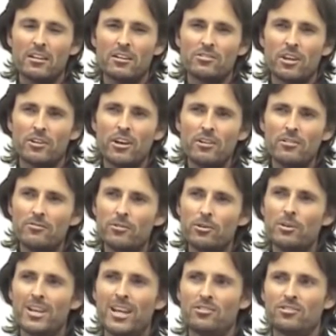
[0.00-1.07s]
So don't view
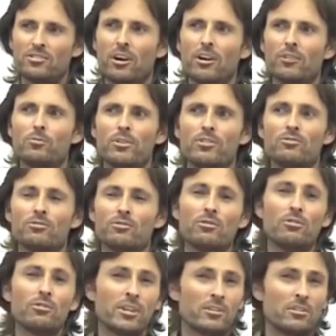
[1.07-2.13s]
it as God
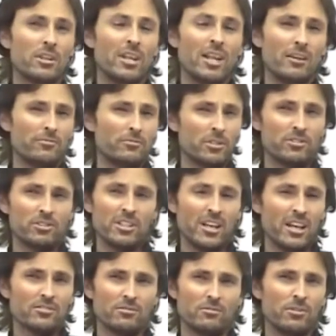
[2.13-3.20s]
withdrawing her love, because she
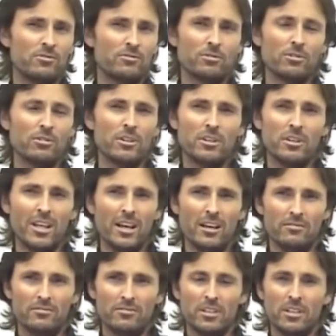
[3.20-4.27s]
doesn't withdraw her love.
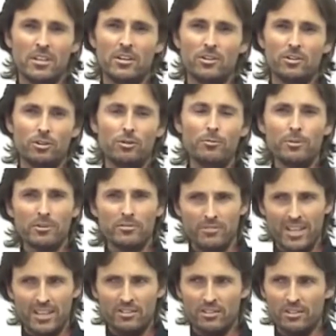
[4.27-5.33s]
You
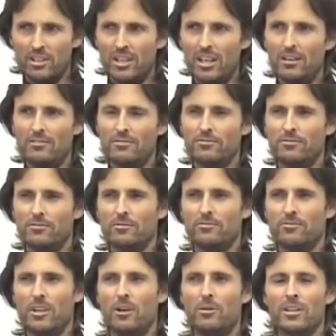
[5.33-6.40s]
prevent her love from
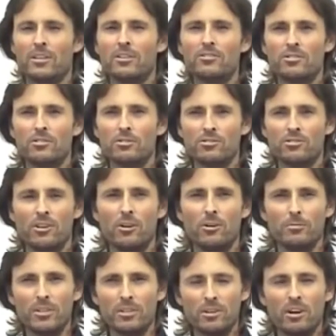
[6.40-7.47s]
flowing into your soul
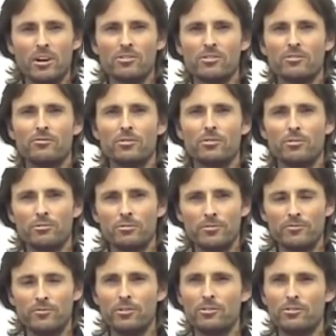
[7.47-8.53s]
because of your
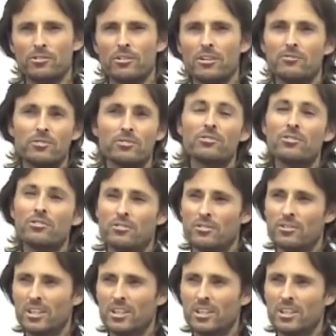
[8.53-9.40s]
refusal of the truth.